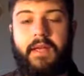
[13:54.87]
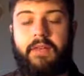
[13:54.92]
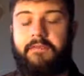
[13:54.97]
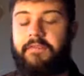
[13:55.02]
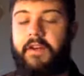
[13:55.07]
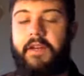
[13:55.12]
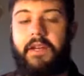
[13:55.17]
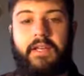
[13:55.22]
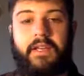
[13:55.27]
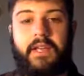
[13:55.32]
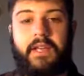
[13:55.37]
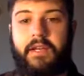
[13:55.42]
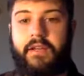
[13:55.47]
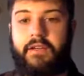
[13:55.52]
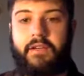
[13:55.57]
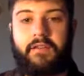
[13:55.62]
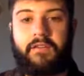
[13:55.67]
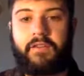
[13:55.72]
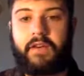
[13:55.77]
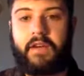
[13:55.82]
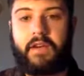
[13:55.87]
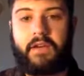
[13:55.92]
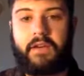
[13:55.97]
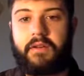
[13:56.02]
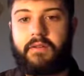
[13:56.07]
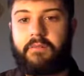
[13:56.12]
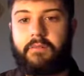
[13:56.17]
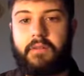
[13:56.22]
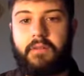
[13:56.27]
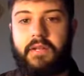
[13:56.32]
Fighting that good fight,
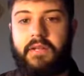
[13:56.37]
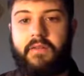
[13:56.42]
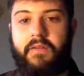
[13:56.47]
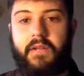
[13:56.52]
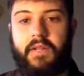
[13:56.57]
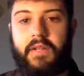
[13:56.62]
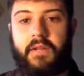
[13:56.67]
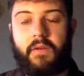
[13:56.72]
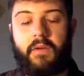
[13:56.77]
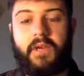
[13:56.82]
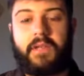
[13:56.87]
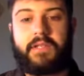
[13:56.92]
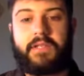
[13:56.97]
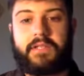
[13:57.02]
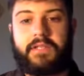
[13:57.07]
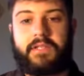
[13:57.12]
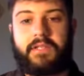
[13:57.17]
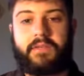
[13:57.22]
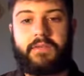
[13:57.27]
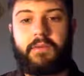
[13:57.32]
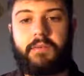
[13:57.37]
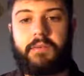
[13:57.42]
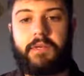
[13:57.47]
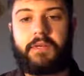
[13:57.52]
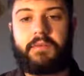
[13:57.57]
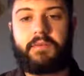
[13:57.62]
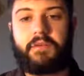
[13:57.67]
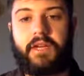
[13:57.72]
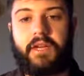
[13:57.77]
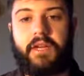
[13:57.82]
believing that righteousness will be
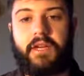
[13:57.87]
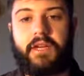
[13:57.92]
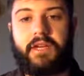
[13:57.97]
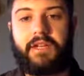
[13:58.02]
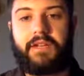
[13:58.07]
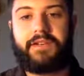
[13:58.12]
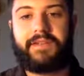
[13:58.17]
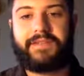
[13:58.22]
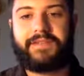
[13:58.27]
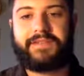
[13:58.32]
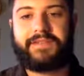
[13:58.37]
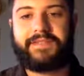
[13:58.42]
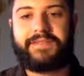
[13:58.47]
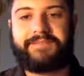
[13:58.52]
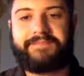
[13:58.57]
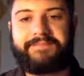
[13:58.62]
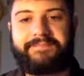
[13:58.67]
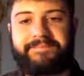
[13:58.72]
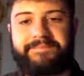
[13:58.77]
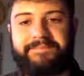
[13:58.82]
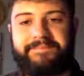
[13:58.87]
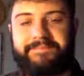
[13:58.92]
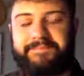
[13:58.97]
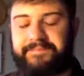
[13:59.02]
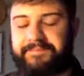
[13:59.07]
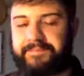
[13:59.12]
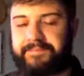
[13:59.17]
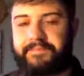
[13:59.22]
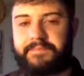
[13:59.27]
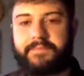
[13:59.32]
created in us.
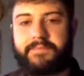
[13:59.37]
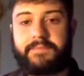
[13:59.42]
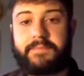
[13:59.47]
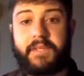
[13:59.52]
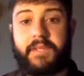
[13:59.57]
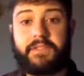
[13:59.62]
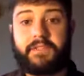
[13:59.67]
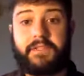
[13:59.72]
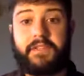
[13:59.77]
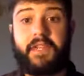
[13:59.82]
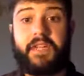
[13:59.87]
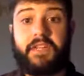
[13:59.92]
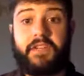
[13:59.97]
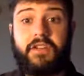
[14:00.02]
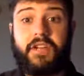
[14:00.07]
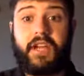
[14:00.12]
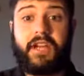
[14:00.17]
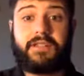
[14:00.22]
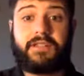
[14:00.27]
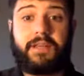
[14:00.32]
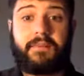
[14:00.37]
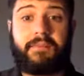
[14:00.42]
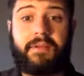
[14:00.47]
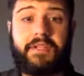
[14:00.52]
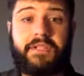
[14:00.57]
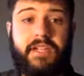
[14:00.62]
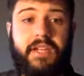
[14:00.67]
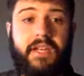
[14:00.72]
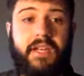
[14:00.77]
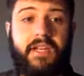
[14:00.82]
So thank you guys. I
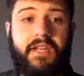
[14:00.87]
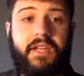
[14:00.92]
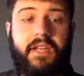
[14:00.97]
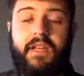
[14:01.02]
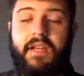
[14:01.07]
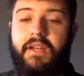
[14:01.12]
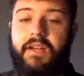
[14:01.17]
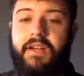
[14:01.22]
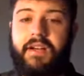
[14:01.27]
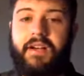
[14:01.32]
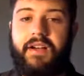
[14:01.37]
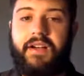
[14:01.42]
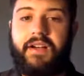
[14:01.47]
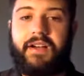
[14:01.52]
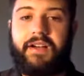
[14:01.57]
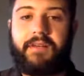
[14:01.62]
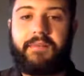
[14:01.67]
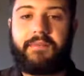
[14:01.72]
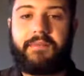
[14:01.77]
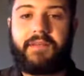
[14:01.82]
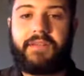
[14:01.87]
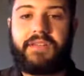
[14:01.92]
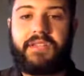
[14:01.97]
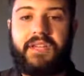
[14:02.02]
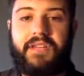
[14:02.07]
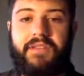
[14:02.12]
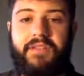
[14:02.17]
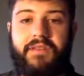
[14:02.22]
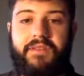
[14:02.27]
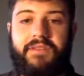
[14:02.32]
appreciate it.
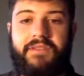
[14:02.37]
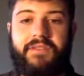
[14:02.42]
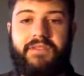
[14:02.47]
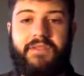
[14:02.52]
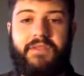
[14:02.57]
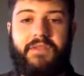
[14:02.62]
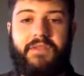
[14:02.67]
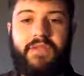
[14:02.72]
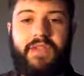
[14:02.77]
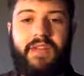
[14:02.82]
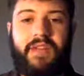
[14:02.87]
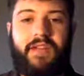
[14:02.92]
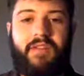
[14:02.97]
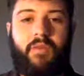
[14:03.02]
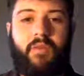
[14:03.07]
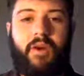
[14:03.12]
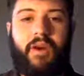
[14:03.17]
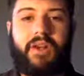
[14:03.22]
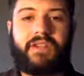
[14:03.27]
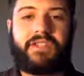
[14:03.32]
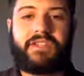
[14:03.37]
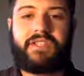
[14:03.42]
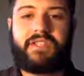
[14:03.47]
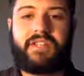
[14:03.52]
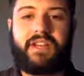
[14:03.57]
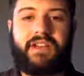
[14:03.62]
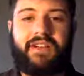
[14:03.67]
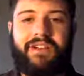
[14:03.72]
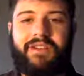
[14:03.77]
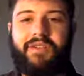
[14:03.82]
Appreciate those of that have watched and
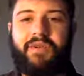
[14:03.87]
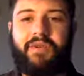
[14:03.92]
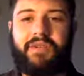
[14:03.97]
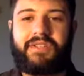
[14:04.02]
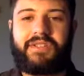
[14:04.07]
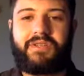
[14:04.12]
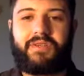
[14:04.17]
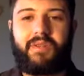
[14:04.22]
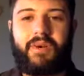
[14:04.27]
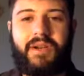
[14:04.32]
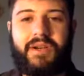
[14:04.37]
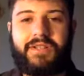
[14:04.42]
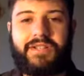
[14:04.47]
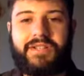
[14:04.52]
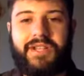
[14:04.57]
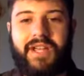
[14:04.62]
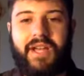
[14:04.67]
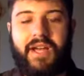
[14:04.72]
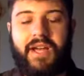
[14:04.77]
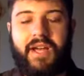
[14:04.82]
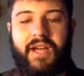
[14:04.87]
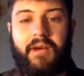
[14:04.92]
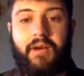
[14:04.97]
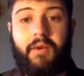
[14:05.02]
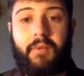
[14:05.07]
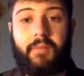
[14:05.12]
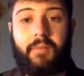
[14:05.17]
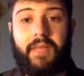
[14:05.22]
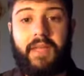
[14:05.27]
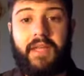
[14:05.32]
are going to watch. I
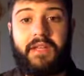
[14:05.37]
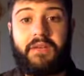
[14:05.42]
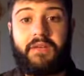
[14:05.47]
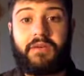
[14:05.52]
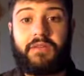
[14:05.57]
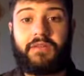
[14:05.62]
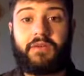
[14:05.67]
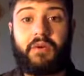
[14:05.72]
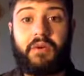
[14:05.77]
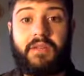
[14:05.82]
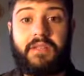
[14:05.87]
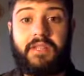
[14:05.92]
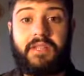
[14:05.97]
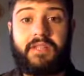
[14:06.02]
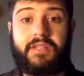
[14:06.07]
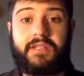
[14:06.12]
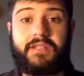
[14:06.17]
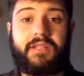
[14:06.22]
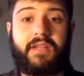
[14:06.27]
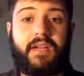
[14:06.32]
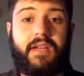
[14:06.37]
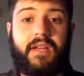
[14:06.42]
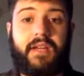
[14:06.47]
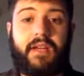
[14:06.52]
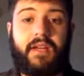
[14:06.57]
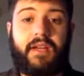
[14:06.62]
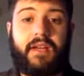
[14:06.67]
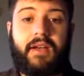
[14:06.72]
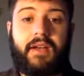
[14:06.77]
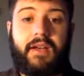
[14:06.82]
hope that you enjoyed this.
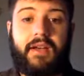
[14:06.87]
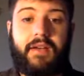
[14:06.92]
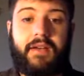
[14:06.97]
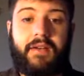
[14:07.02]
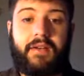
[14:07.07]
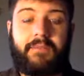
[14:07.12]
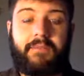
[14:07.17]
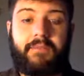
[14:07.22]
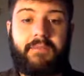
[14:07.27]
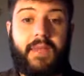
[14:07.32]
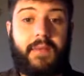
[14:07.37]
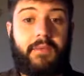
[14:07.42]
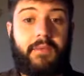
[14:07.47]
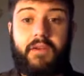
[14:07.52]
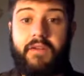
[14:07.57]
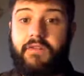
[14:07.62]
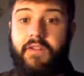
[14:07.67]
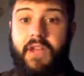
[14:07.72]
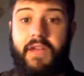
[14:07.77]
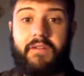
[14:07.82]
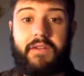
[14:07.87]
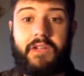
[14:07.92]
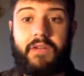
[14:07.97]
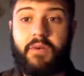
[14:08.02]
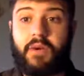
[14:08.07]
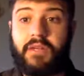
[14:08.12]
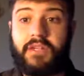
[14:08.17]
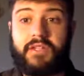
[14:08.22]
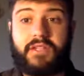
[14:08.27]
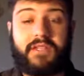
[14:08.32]
Let me know if you have any
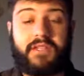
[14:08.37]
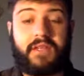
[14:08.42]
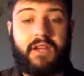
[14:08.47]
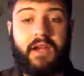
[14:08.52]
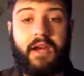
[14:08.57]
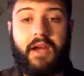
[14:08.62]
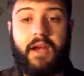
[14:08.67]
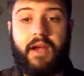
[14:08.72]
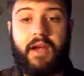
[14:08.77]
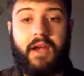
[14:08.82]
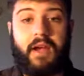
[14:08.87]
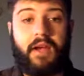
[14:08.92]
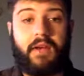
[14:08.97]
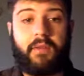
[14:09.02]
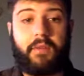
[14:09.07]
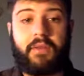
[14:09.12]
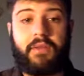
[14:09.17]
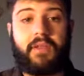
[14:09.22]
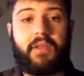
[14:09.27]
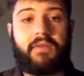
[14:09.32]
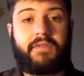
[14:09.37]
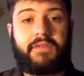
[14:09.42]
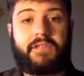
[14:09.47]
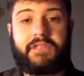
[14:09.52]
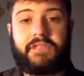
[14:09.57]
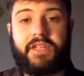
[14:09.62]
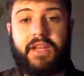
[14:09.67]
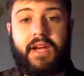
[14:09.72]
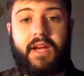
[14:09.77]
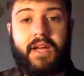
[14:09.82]
questions. I would love to
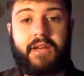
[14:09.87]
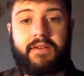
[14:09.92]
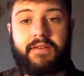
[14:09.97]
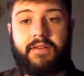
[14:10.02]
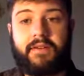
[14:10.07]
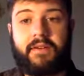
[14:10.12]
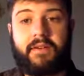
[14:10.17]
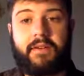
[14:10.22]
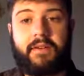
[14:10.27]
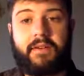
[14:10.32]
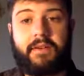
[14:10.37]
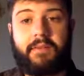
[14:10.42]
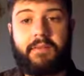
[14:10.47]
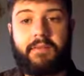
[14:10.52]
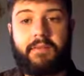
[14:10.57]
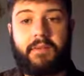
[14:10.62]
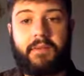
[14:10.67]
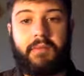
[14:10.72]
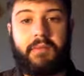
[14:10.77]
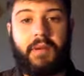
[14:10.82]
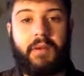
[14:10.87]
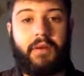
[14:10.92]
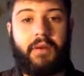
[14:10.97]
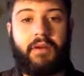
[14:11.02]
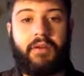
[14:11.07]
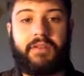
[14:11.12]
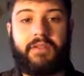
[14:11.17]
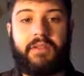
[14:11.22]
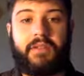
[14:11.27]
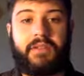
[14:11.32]
chat about
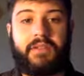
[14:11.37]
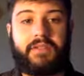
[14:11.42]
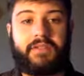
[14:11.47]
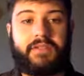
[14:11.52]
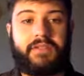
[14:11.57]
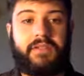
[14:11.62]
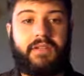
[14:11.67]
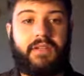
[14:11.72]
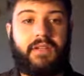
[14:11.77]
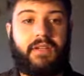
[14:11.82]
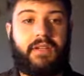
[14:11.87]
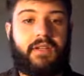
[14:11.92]
all things